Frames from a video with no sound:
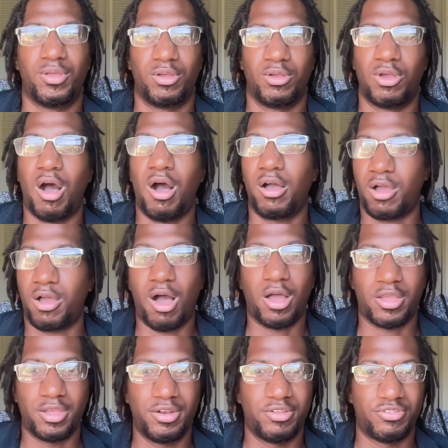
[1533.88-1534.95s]

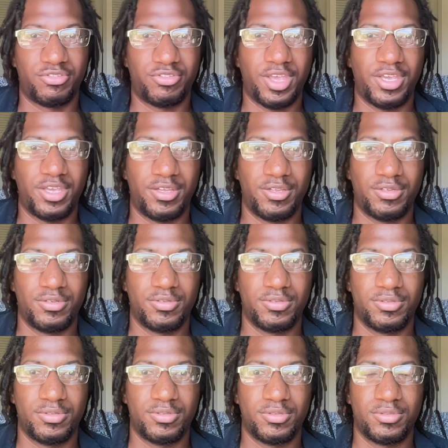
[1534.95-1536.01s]
gawk in the state
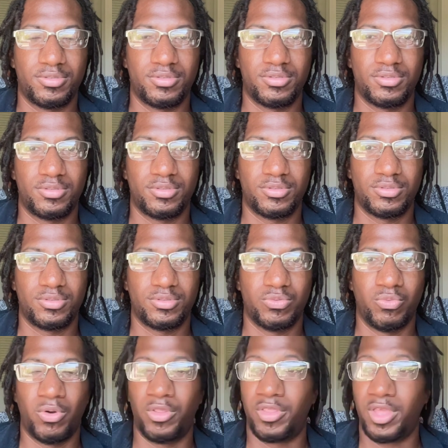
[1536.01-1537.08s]

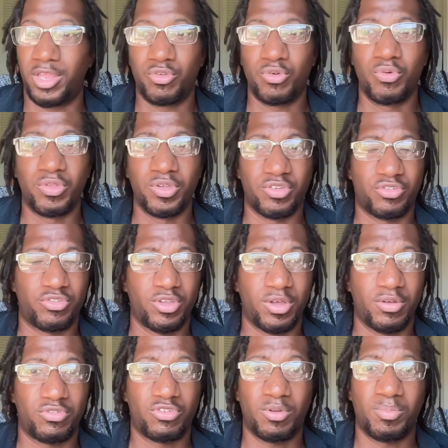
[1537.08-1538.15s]
when they do this
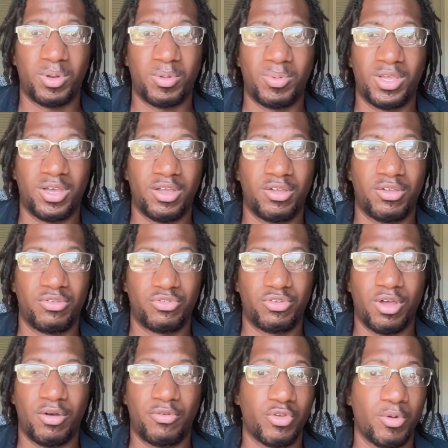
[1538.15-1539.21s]
stuff simply because
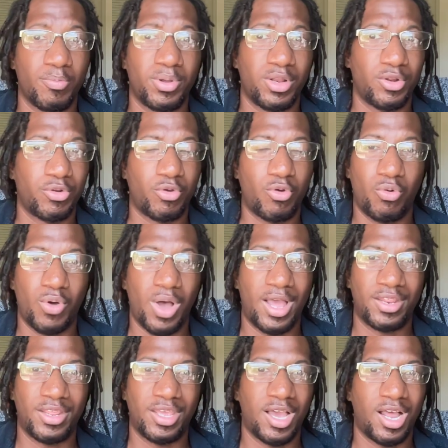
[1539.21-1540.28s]
of your political
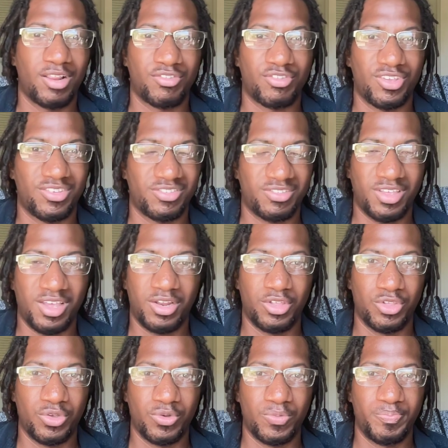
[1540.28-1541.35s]
ideology is telling
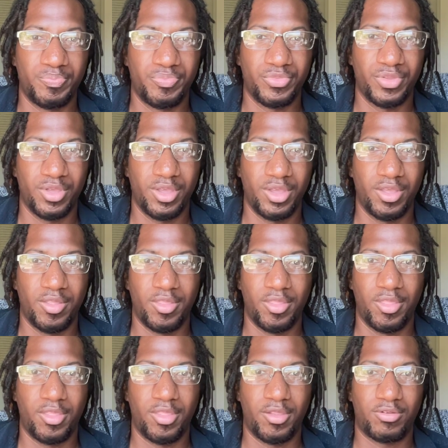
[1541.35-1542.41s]
you
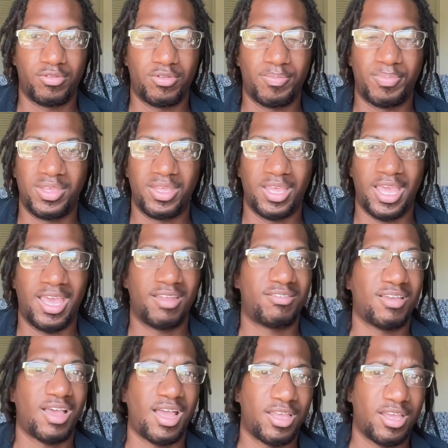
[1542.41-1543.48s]
to be
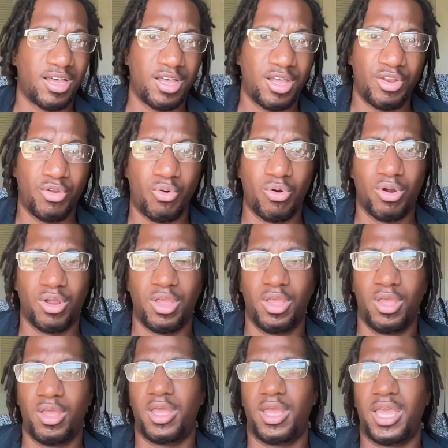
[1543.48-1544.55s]
anti-gun or
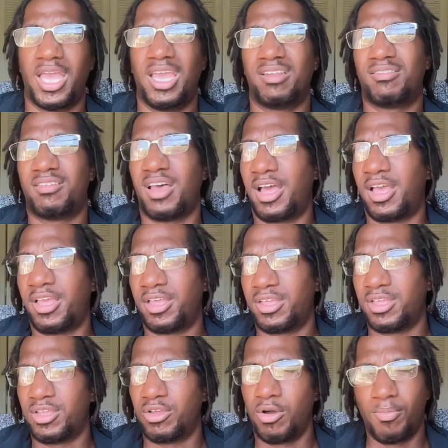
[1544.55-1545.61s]

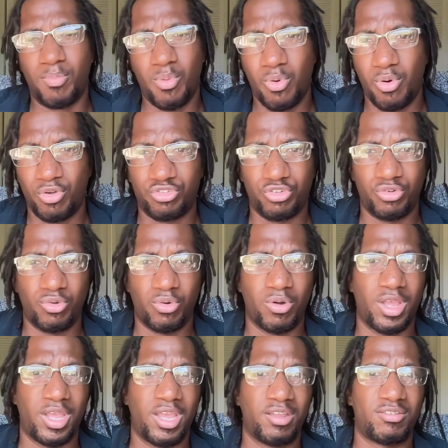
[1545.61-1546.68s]
anti-abortion or
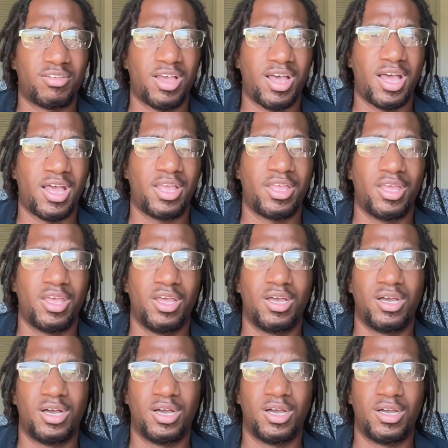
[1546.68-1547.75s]

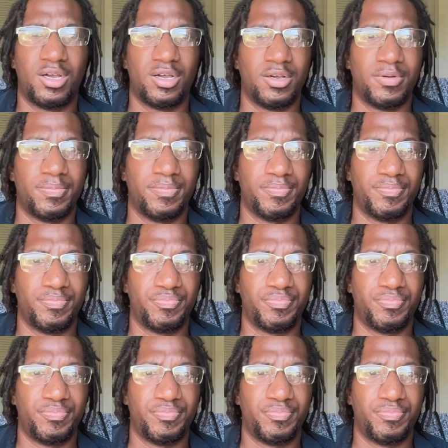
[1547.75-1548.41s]
um